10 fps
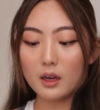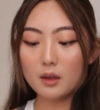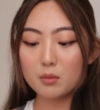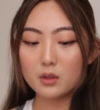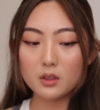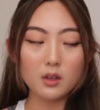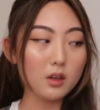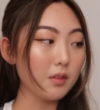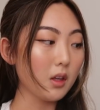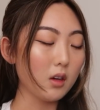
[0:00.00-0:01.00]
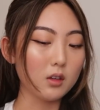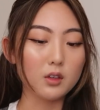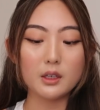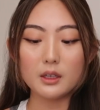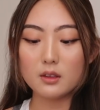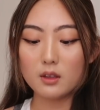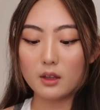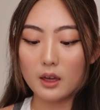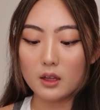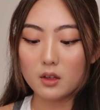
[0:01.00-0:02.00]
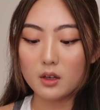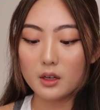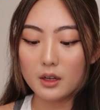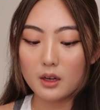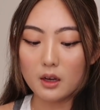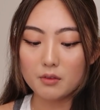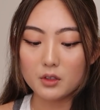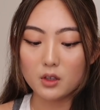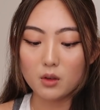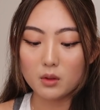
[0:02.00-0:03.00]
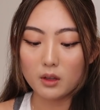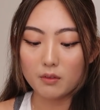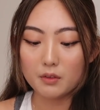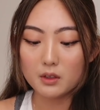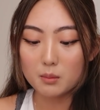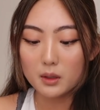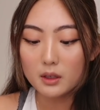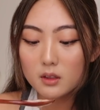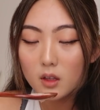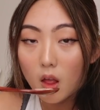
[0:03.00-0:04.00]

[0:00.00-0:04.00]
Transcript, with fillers: I'm really not even that hungry. It's like 8.30 and I have to go in like 15 minutes.